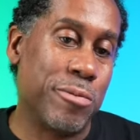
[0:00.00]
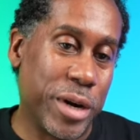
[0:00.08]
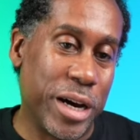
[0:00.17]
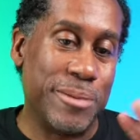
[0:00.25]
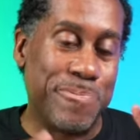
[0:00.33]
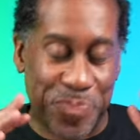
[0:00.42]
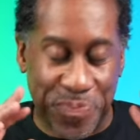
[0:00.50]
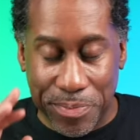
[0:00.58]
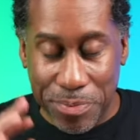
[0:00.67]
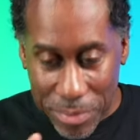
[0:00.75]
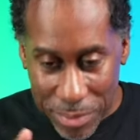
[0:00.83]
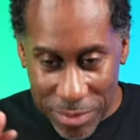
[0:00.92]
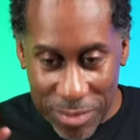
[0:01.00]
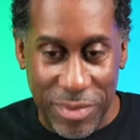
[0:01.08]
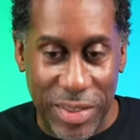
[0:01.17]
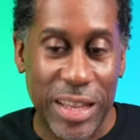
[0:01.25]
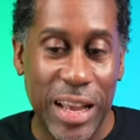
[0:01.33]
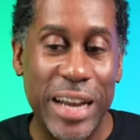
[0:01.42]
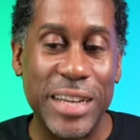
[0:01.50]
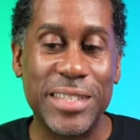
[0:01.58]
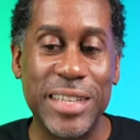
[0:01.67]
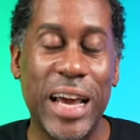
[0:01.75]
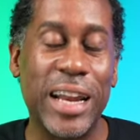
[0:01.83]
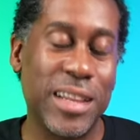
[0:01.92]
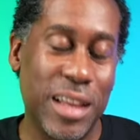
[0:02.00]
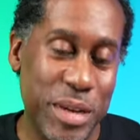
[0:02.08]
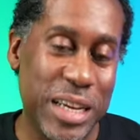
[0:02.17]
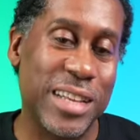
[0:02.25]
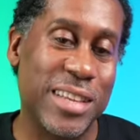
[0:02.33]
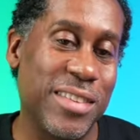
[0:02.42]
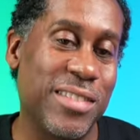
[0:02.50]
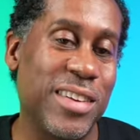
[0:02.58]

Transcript: but I decided let me get this